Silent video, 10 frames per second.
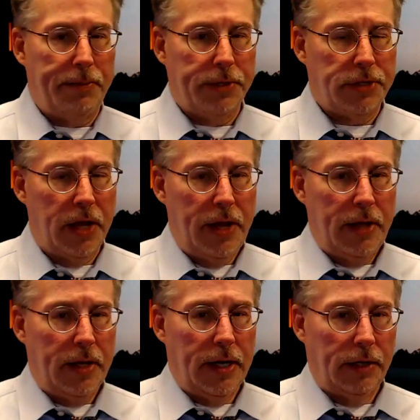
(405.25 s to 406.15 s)
it's
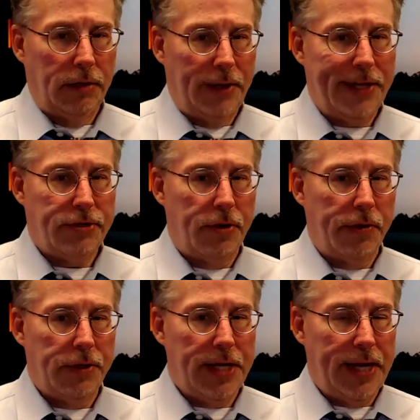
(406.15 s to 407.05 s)
late during the
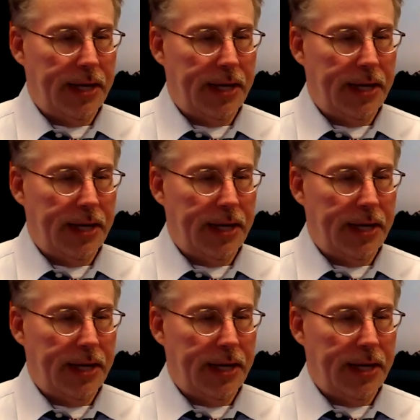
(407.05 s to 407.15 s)
day.